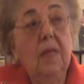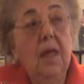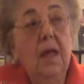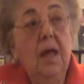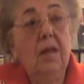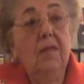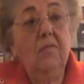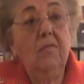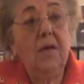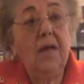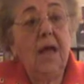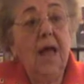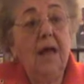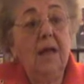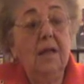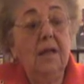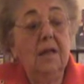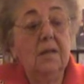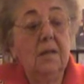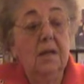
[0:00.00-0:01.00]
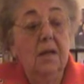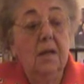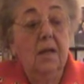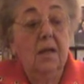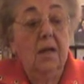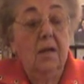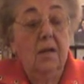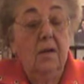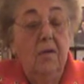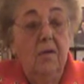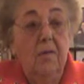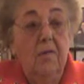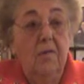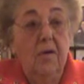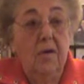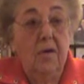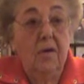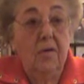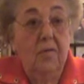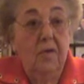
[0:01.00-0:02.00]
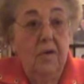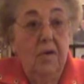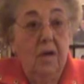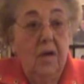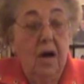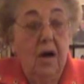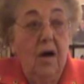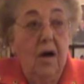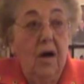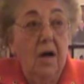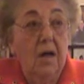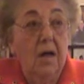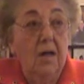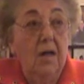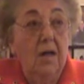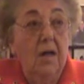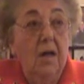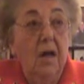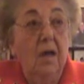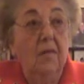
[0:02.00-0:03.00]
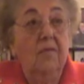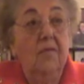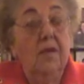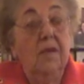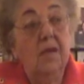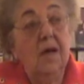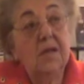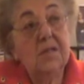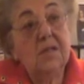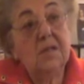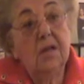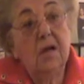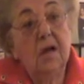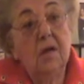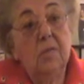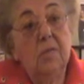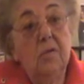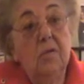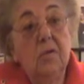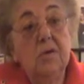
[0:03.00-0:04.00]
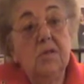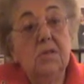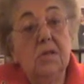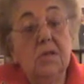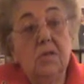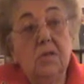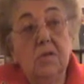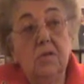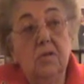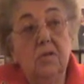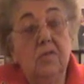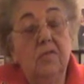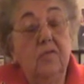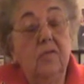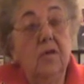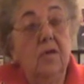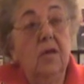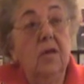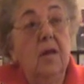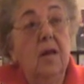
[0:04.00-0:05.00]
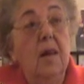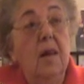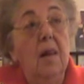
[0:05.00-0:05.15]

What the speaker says: and we had it very hard, and we lost our boys and so forth.